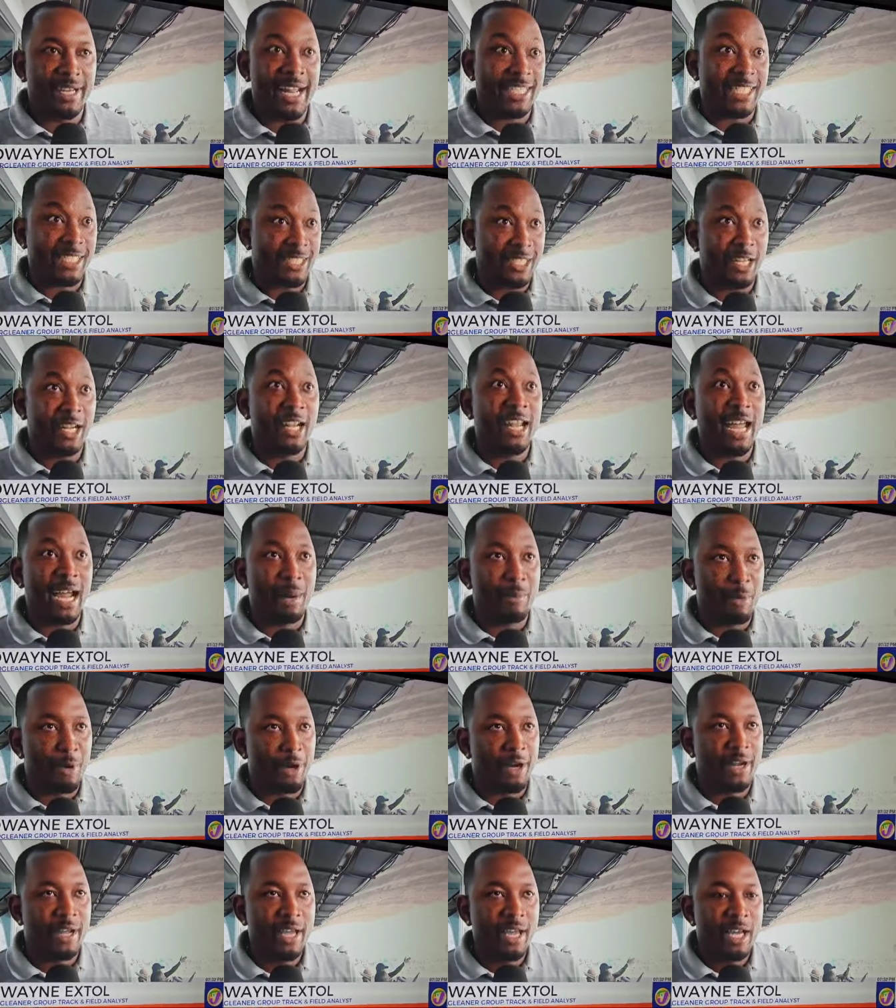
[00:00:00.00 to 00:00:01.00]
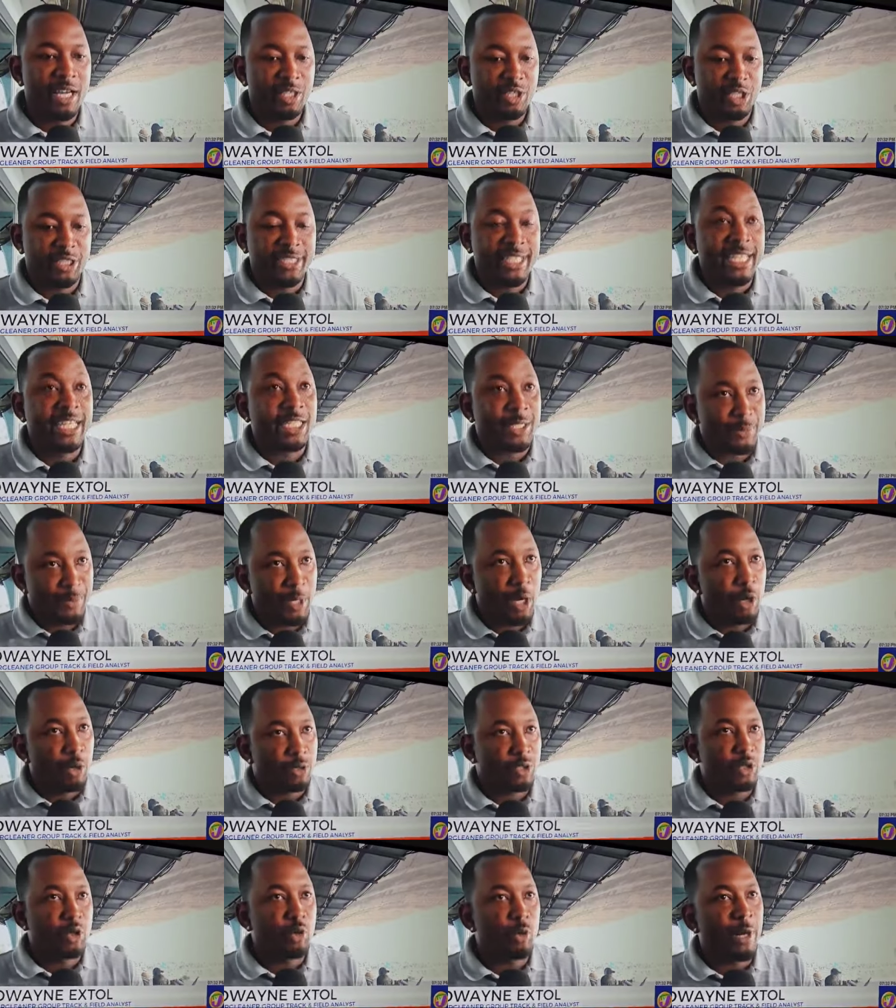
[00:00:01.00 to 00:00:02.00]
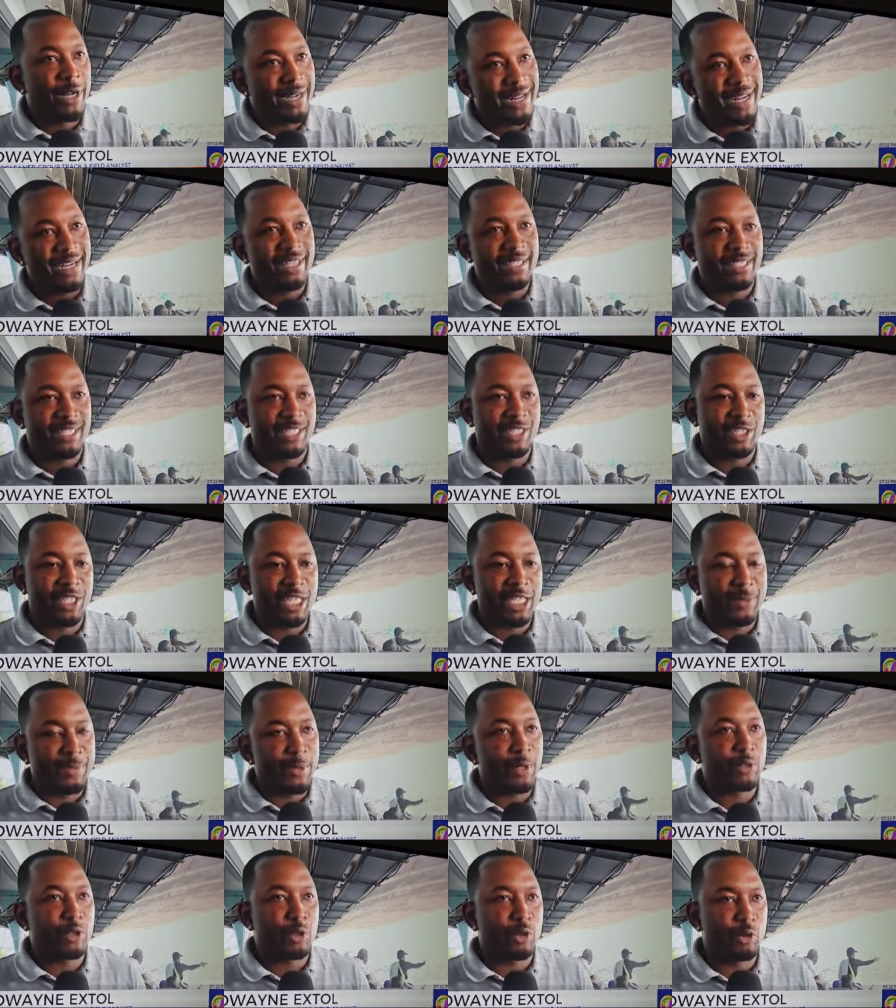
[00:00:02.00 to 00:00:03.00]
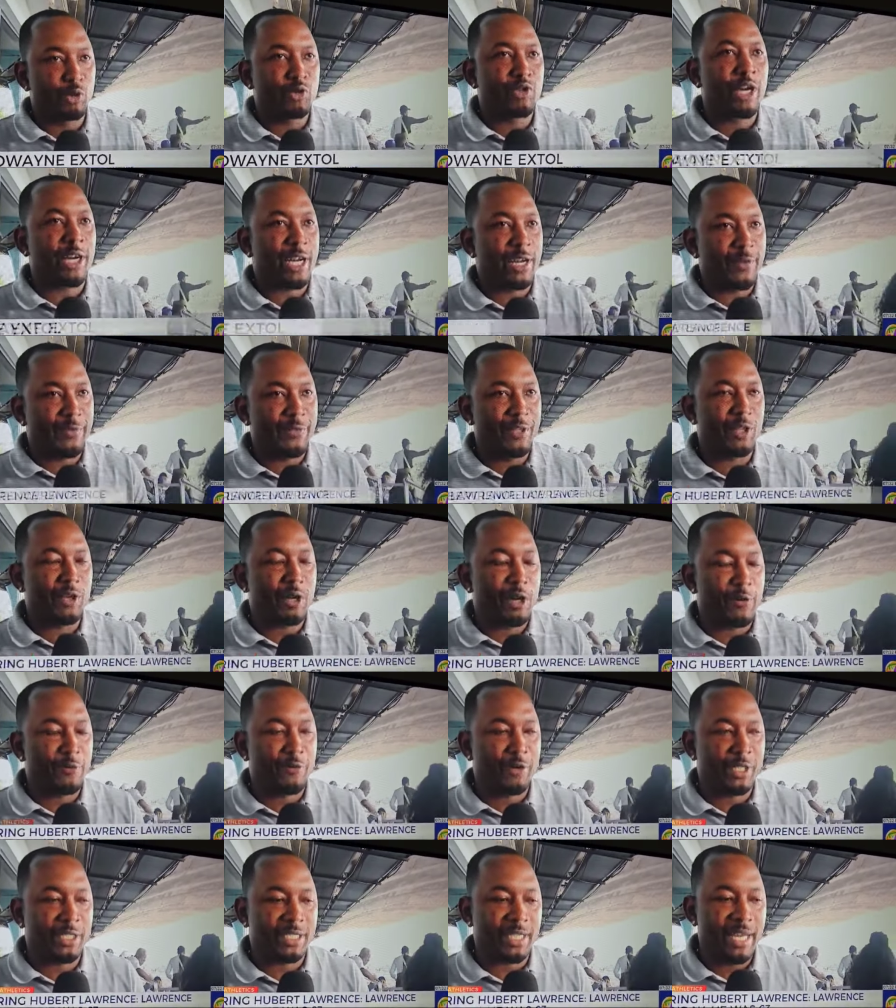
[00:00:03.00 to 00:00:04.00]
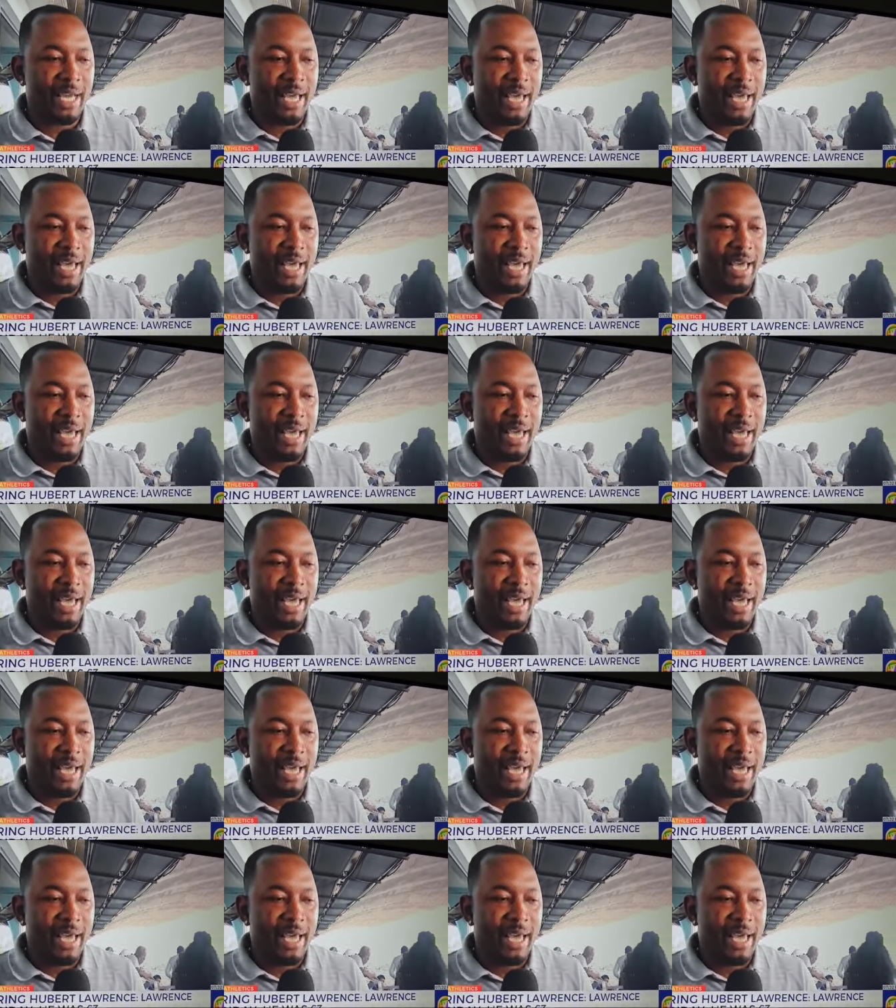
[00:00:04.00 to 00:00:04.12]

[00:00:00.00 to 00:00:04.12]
National Library to teach me how to do analysis, teach me how to do track and field coverage.